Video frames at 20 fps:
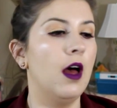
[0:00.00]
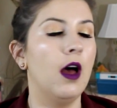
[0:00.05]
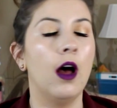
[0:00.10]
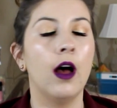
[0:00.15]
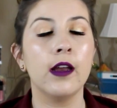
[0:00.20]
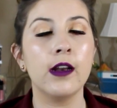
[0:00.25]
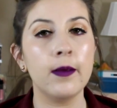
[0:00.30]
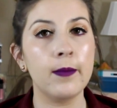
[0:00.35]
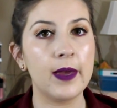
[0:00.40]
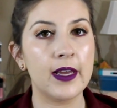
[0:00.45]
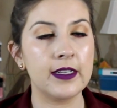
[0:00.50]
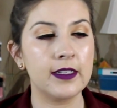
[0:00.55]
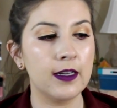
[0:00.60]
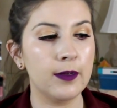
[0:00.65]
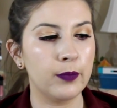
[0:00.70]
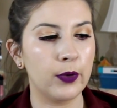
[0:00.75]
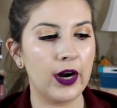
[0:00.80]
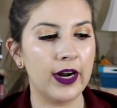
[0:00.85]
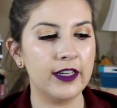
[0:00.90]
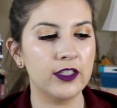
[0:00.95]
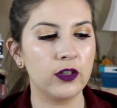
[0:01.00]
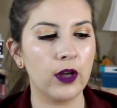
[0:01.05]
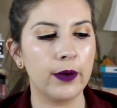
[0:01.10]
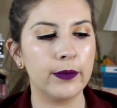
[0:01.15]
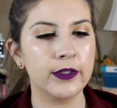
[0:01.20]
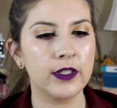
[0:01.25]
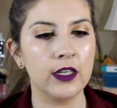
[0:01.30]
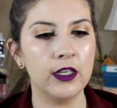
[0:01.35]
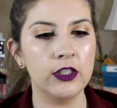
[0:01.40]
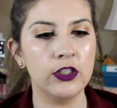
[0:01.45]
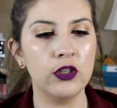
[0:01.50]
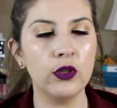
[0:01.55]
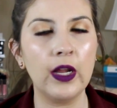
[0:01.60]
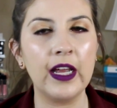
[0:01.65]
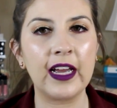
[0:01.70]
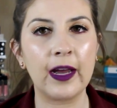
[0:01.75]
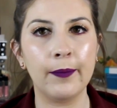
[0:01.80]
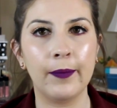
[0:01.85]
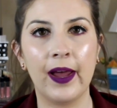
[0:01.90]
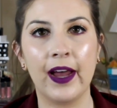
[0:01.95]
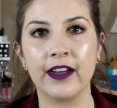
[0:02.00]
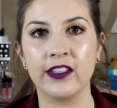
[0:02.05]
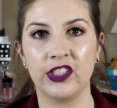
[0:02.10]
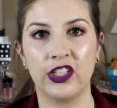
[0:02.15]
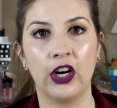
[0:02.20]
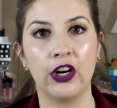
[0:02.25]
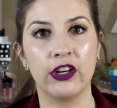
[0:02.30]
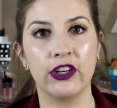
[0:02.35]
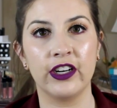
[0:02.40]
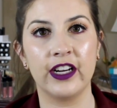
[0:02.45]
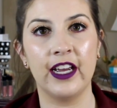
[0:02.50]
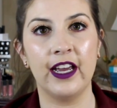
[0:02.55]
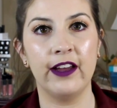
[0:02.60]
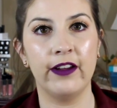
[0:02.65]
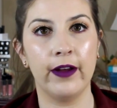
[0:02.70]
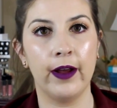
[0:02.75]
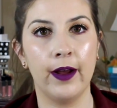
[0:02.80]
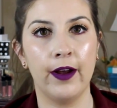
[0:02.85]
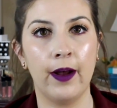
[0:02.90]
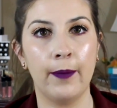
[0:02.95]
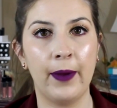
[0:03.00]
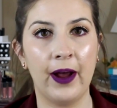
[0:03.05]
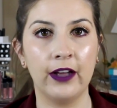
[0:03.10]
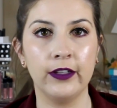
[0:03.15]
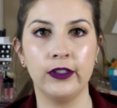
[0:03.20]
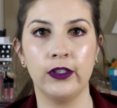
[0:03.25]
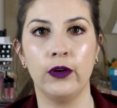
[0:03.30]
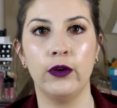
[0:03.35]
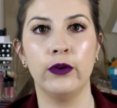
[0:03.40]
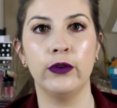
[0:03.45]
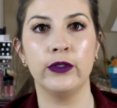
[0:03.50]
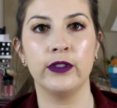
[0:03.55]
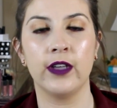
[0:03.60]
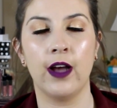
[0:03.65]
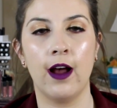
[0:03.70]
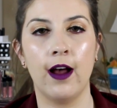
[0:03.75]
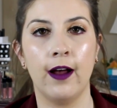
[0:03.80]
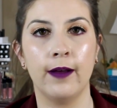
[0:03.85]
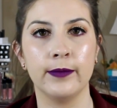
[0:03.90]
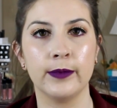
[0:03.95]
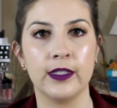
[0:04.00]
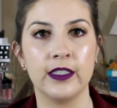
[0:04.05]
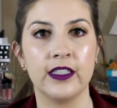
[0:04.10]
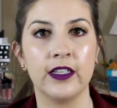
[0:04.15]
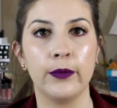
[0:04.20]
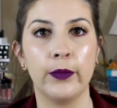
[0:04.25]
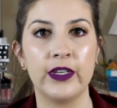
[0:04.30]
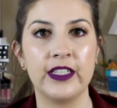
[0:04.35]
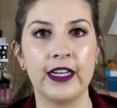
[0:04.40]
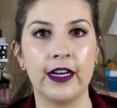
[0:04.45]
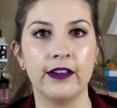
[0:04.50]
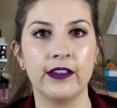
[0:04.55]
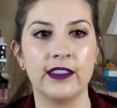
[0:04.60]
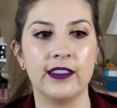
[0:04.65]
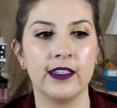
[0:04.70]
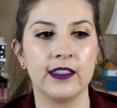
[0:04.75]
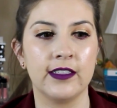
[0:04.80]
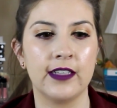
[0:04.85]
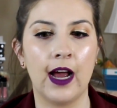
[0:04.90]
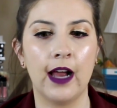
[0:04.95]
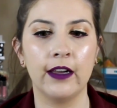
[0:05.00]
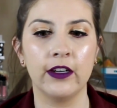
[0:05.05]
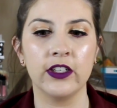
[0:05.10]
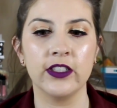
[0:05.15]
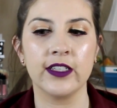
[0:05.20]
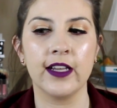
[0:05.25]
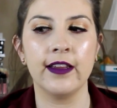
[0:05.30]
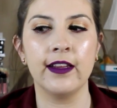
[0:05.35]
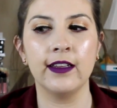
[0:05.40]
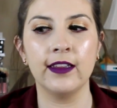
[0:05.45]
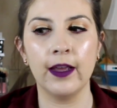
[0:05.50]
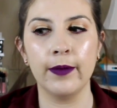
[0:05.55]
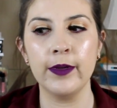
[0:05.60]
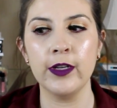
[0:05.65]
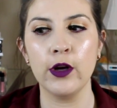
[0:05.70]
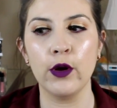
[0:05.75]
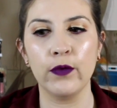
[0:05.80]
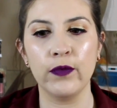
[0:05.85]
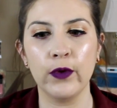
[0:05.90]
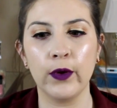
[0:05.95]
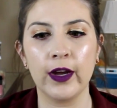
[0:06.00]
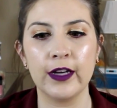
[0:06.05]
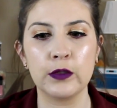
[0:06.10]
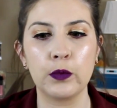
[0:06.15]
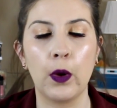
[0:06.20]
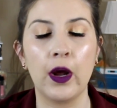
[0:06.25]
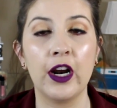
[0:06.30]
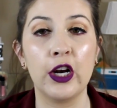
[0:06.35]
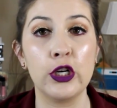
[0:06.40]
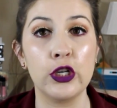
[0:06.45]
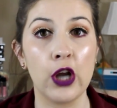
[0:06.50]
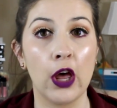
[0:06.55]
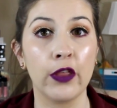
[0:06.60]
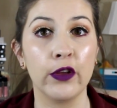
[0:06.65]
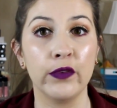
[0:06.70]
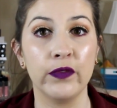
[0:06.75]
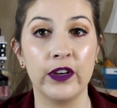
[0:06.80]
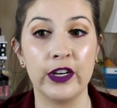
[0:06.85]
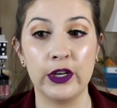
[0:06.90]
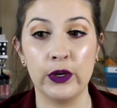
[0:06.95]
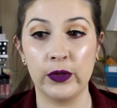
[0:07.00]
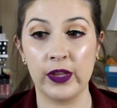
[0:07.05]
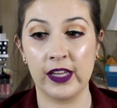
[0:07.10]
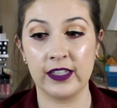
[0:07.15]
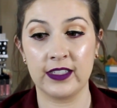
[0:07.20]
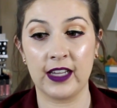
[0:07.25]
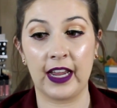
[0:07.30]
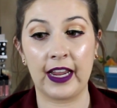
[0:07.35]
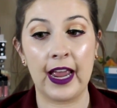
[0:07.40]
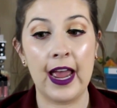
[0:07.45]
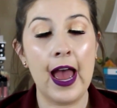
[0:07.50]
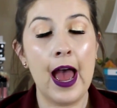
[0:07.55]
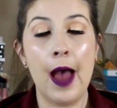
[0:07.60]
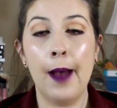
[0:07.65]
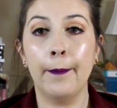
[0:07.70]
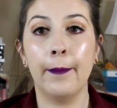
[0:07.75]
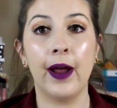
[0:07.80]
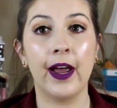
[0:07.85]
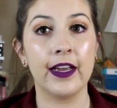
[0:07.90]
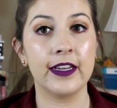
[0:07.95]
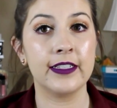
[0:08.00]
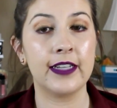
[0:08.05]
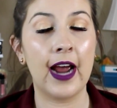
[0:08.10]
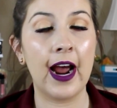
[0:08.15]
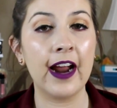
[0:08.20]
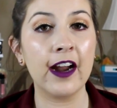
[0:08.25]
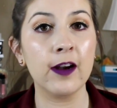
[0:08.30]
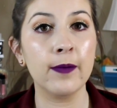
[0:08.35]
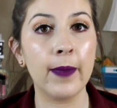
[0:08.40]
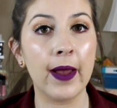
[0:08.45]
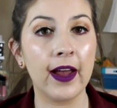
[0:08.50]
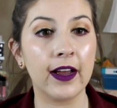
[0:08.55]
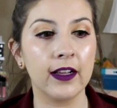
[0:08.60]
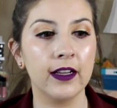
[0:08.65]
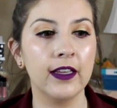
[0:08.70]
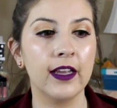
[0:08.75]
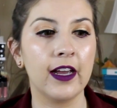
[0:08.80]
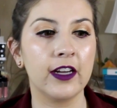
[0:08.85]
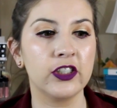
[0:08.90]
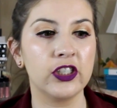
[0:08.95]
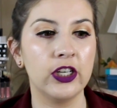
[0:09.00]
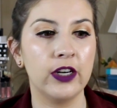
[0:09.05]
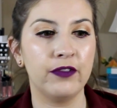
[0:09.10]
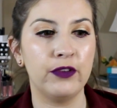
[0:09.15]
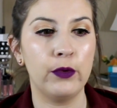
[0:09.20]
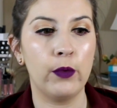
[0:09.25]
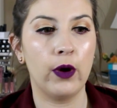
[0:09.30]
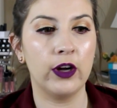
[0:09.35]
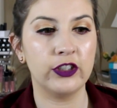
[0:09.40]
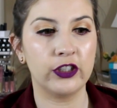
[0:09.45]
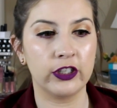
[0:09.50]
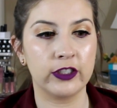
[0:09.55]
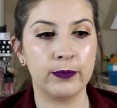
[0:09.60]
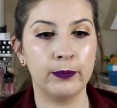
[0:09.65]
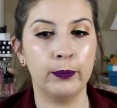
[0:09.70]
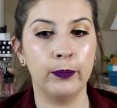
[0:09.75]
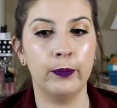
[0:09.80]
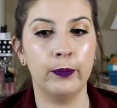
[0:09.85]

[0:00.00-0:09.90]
an amazing price. So I was going to do like a MAC starter kit about those since they went down to $6. And then let me know if you guys want another video that's like my entire MAC collection, if you want just